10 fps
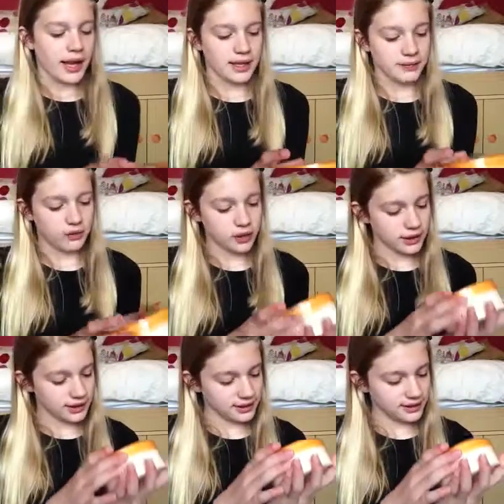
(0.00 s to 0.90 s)
And I've
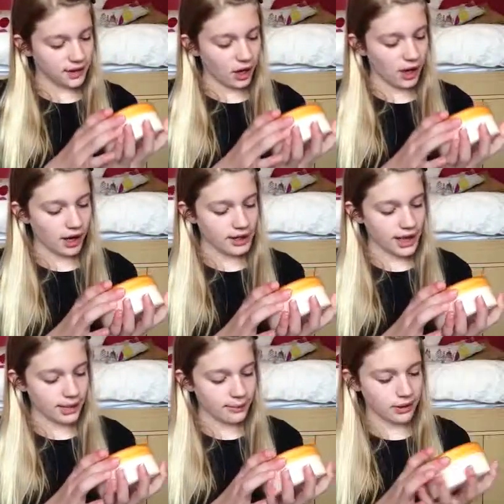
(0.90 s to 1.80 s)
got this
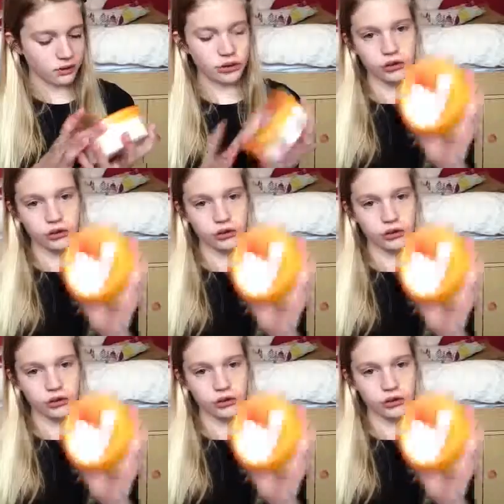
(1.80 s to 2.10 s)
honey and milk